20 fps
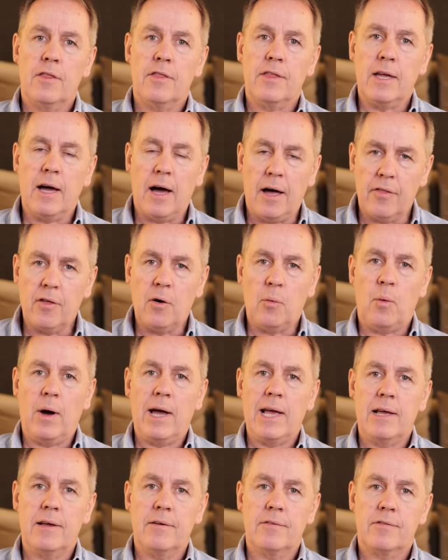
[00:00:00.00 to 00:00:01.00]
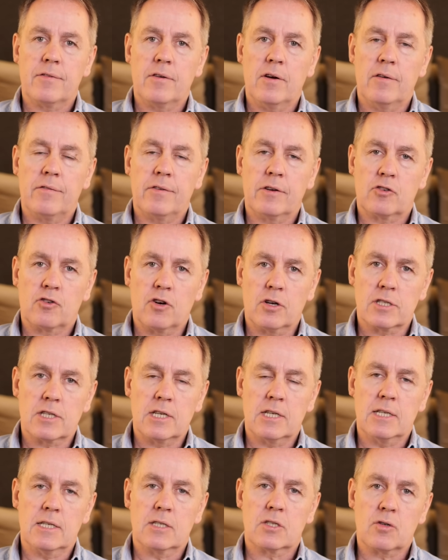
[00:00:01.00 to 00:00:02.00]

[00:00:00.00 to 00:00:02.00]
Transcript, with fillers: the other wave of atrocity